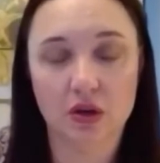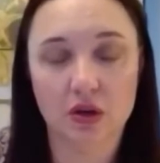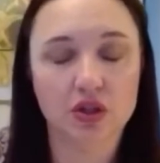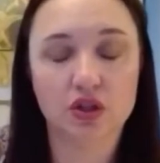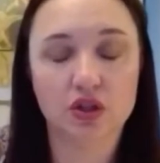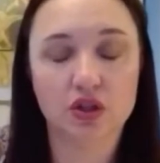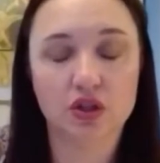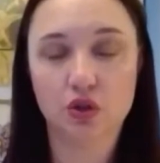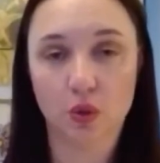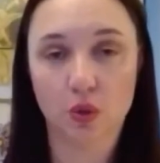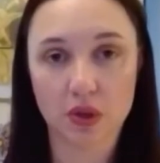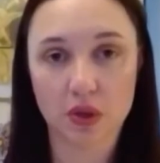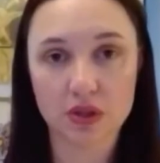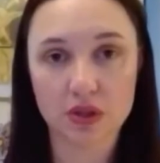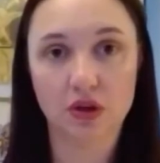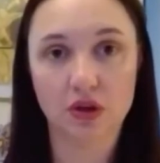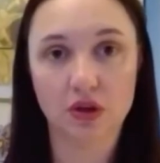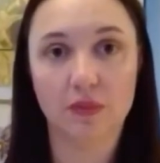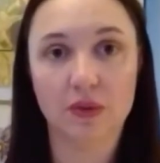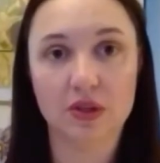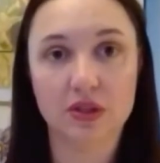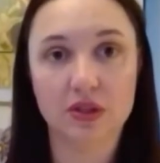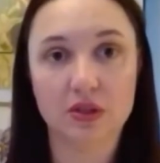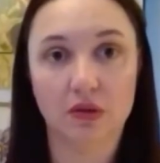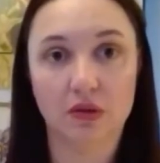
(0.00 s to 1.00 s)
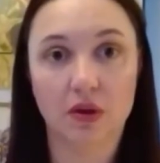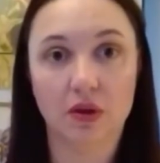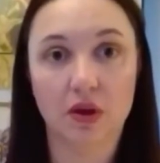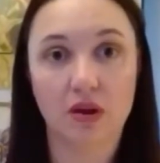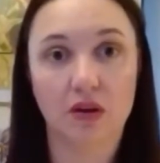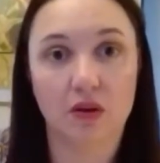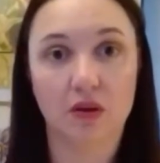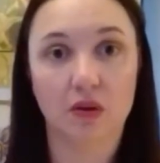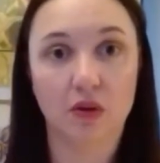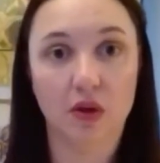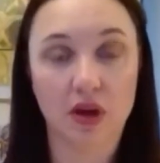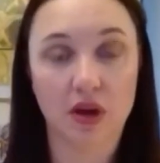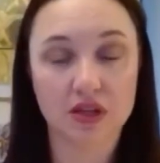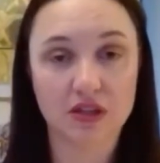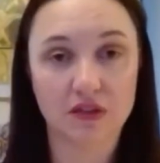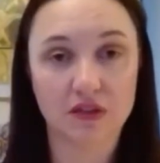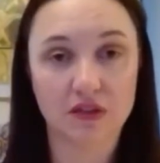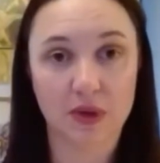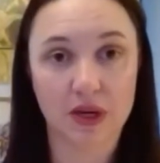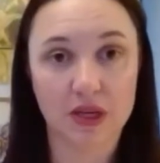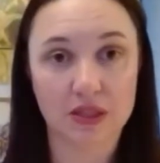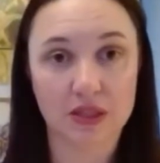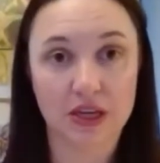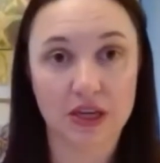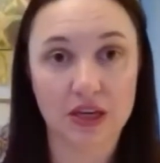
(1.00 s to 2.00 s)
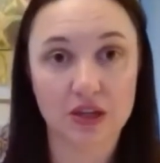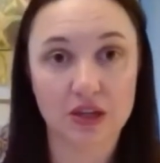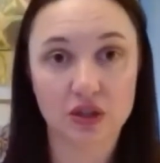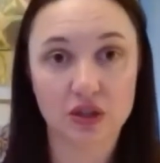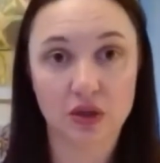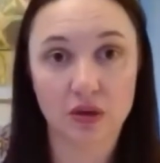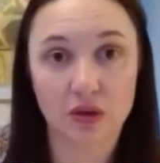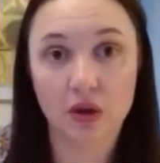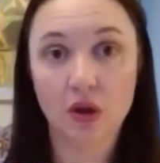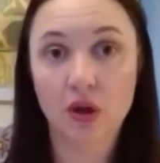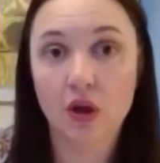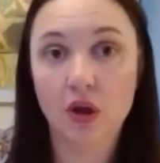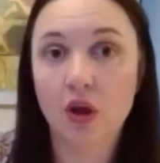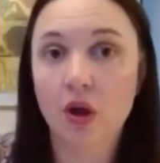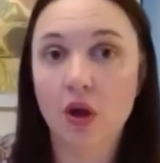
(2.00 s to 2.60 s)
A short-term, it's a loss of meditation.